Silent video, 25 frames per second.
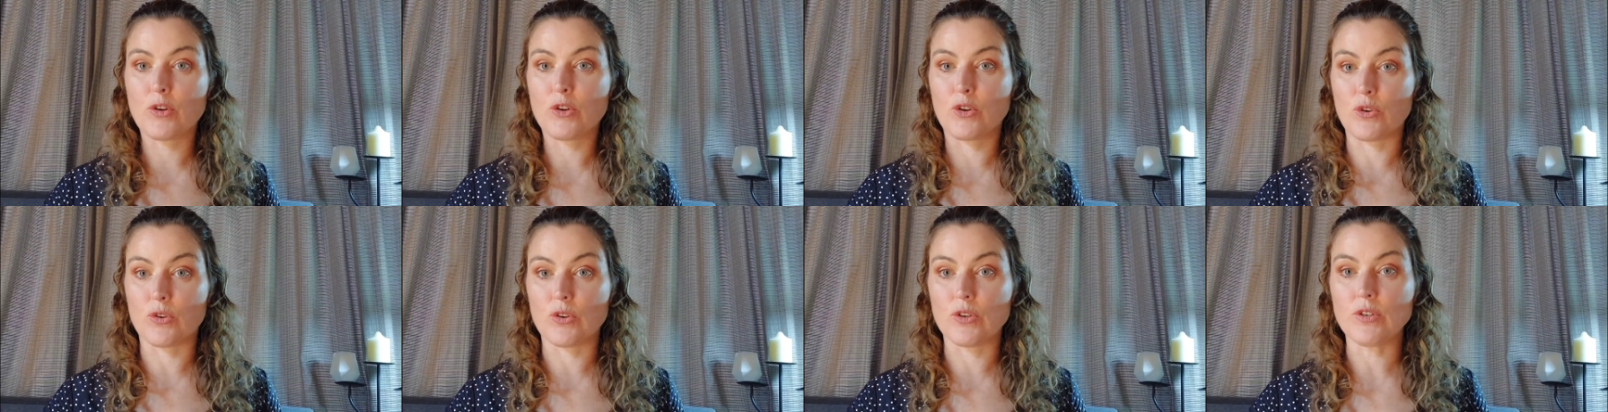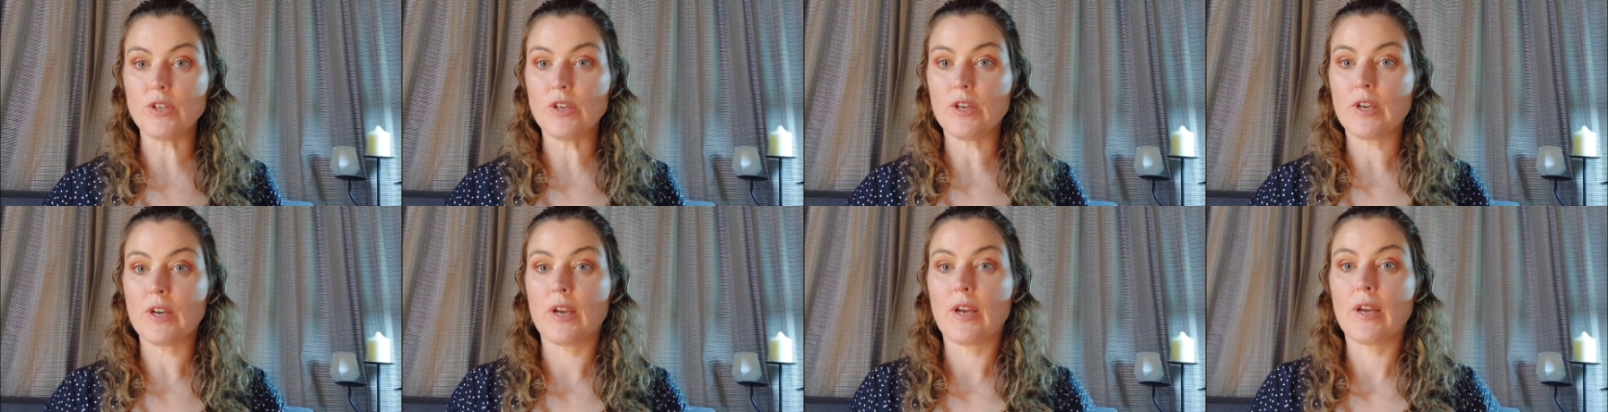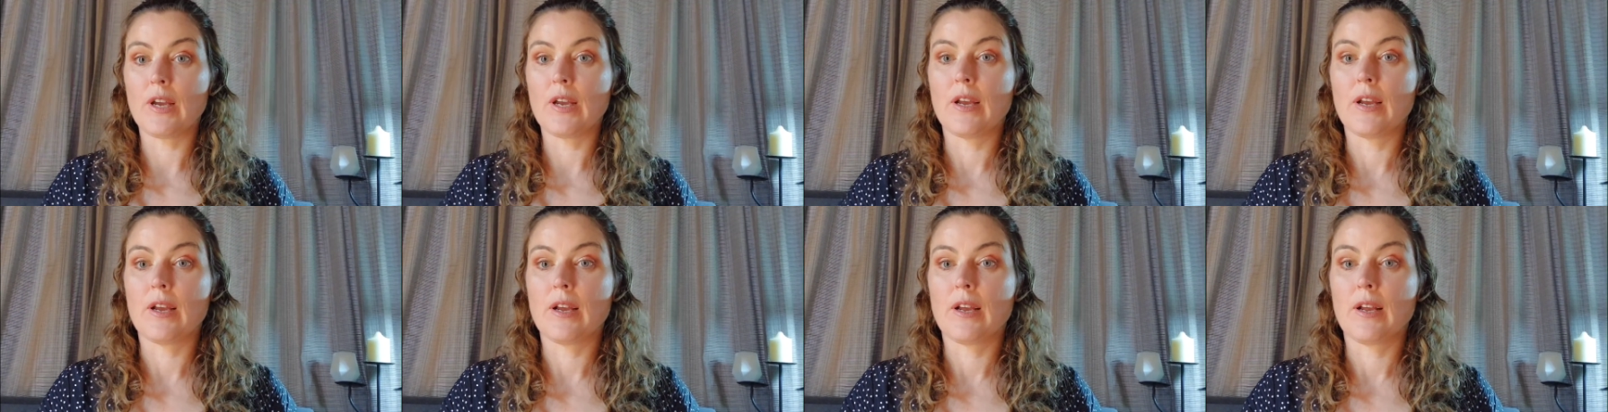good,
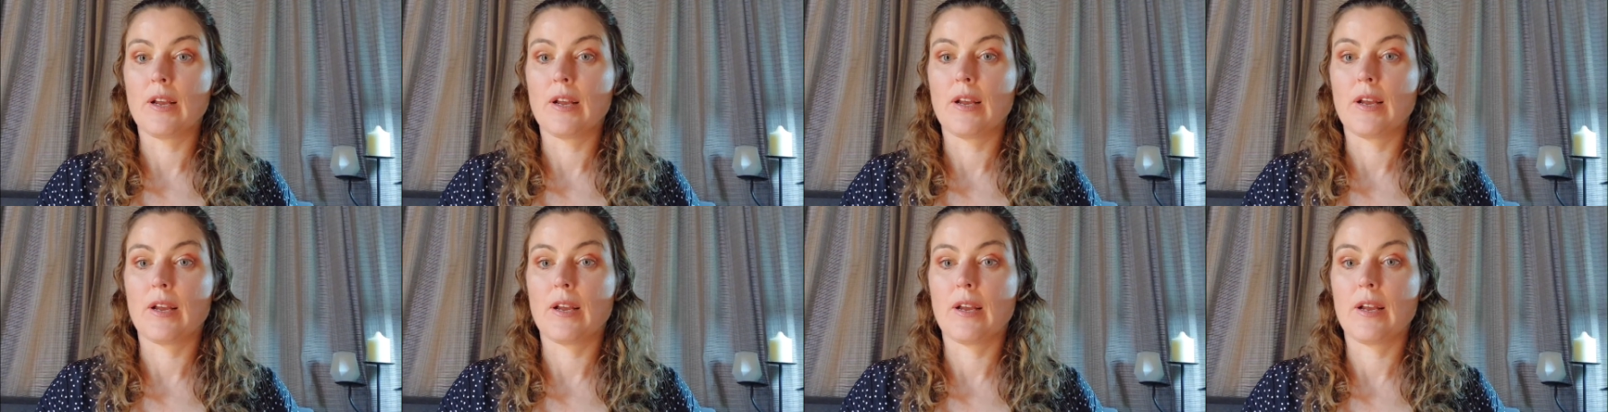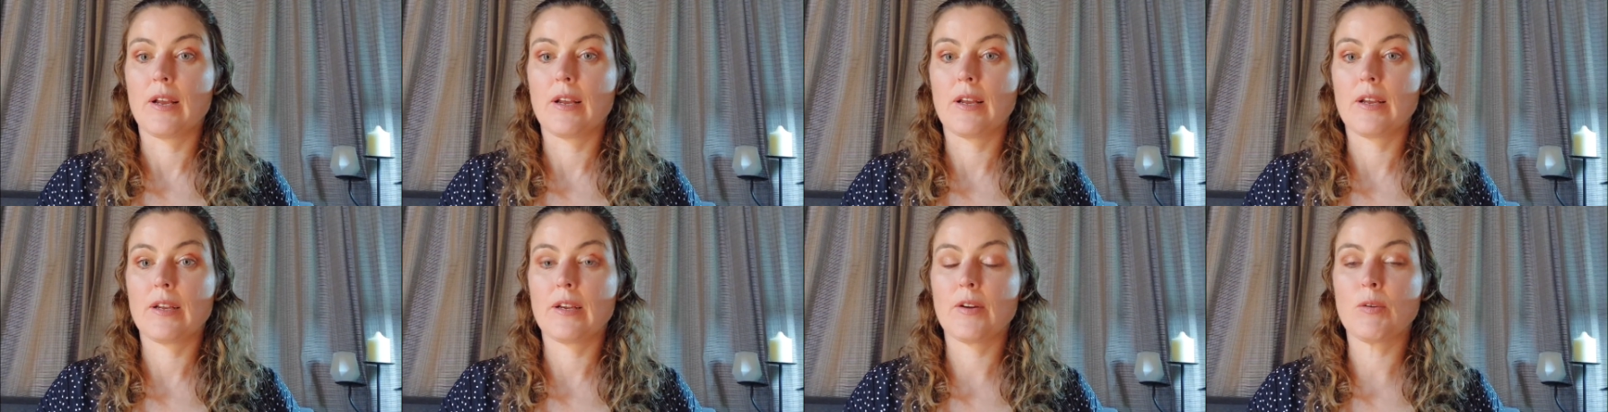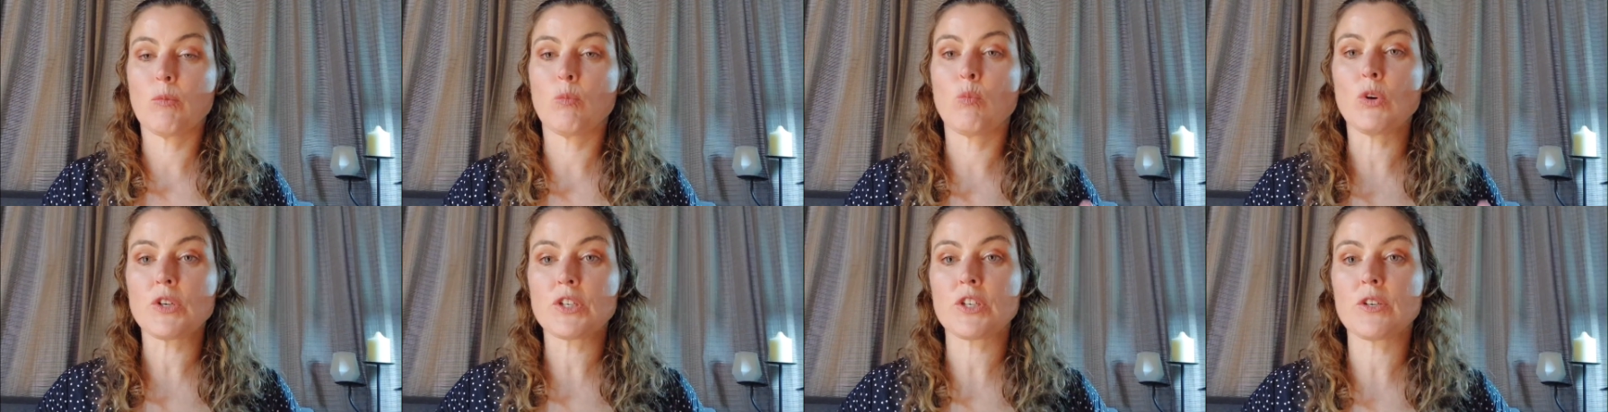
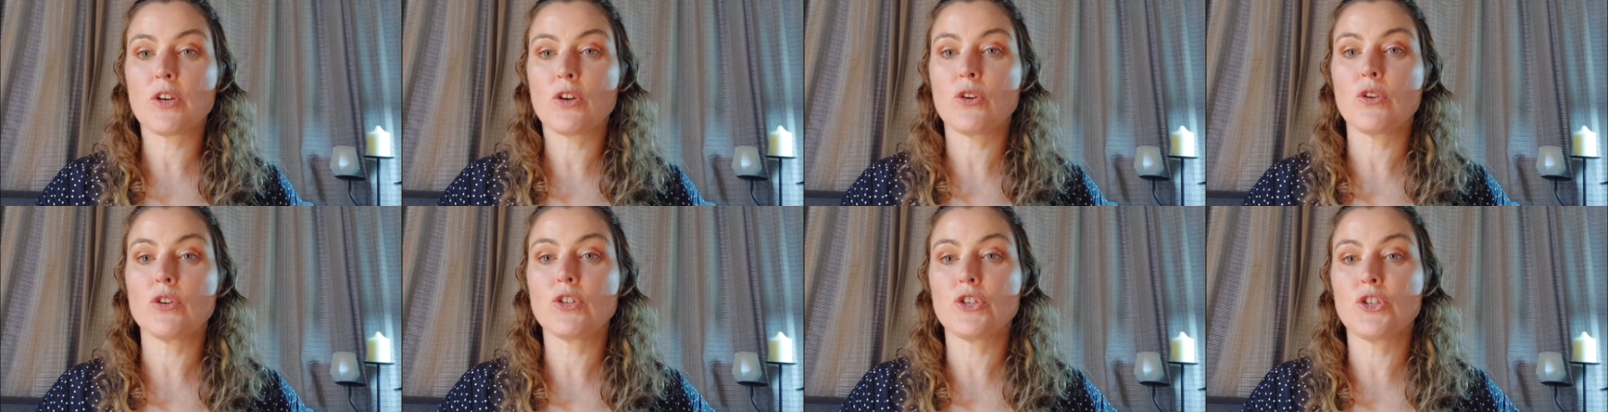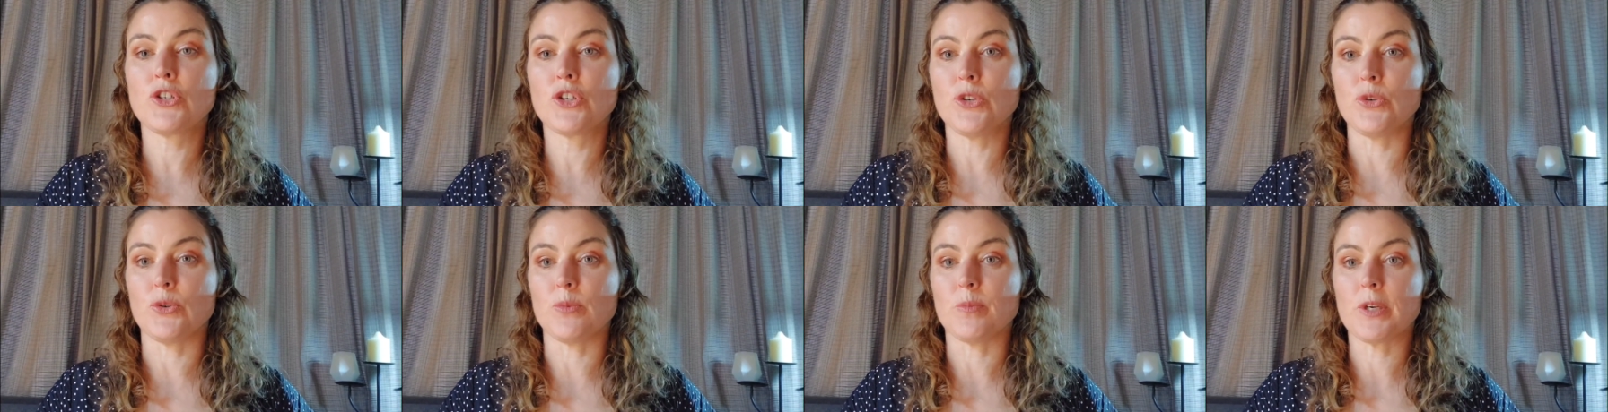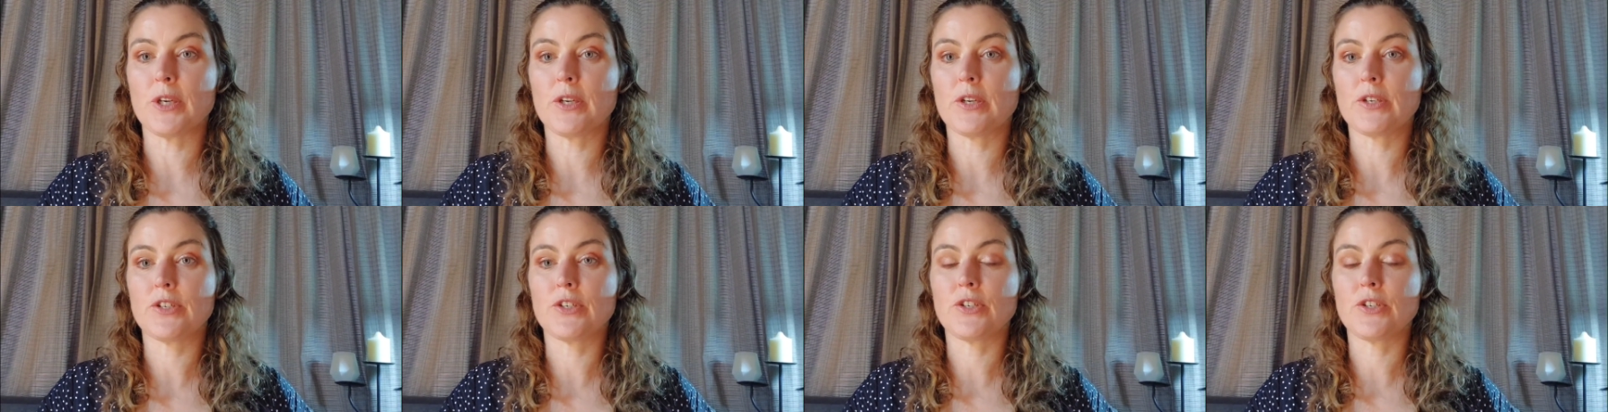what's a good dupe?